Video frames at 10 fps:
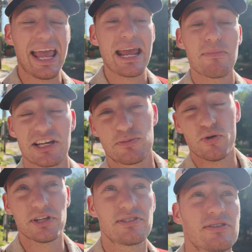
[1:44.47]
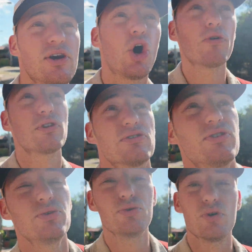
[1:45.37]
Amex points over
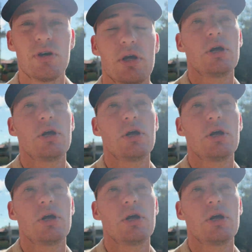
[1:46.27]
to